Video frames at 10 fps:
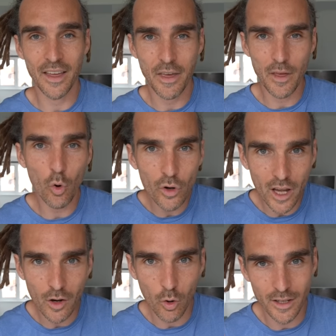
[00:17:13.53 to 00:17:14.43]
And then the
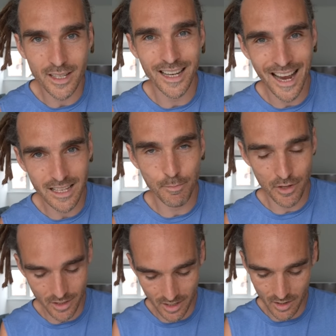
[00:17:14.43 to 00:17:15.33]
audio quality has
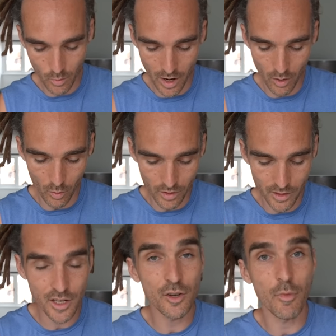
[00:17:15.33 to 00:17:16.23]
boosted as well with the
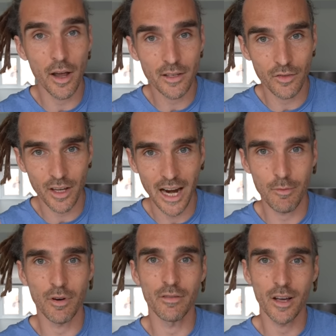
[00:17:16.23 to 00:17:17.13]
two mics on the
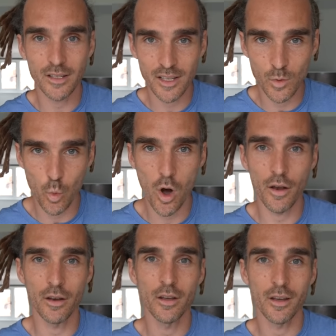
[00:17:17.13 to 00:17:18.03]
camera versus
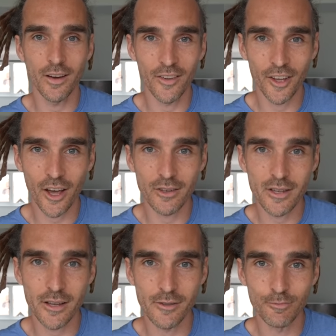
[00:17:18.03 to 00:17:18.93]
one on the Go 2.